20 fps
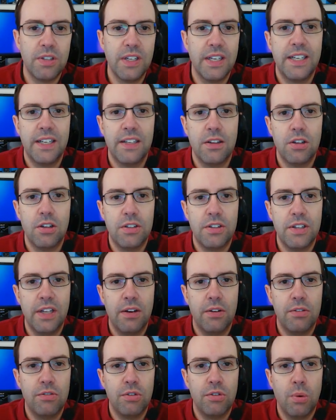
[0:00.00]
taking a look
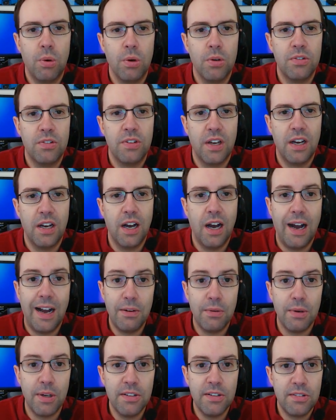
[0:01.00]
now towards
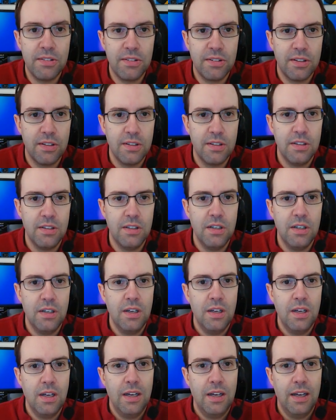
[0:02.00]
Iris.
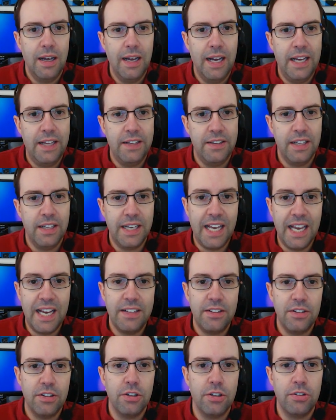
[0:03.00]
And
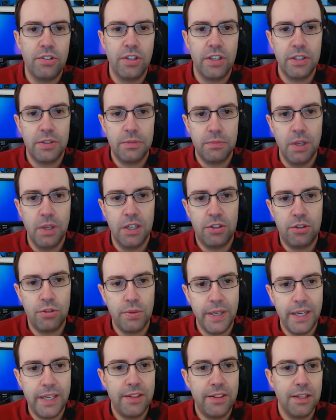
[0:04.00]
again, there's a
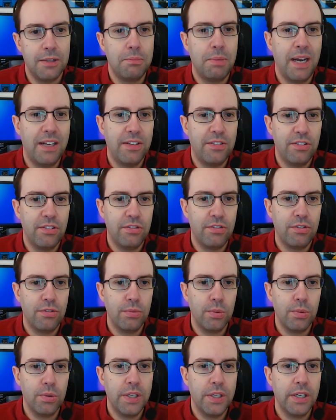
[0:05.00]
creek that passes
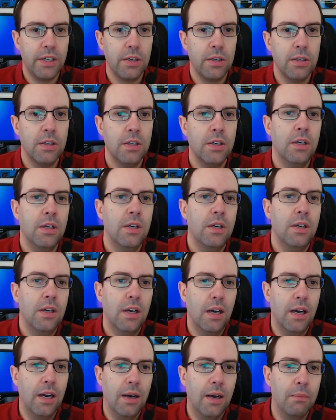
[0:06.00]
through here.
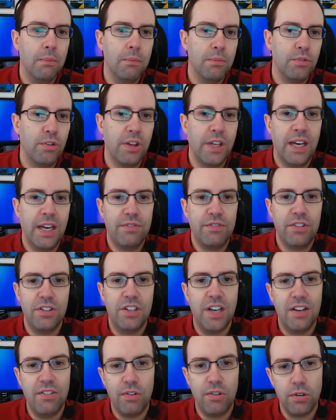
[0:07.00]
So they have to
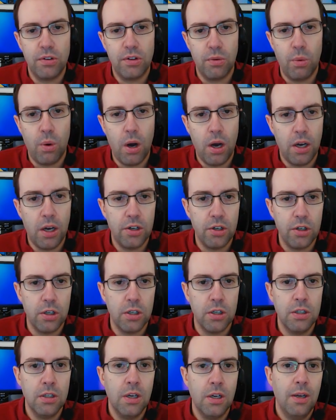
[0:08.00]
divert the
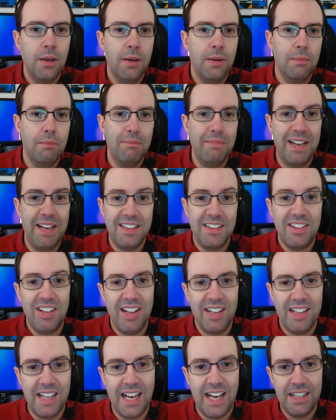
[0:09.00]
water,
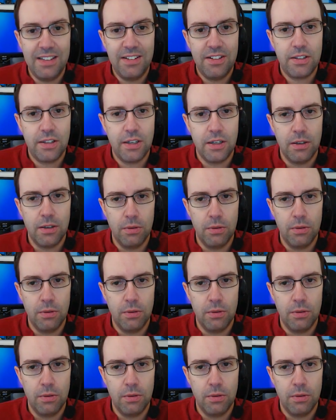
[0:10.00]
maintain that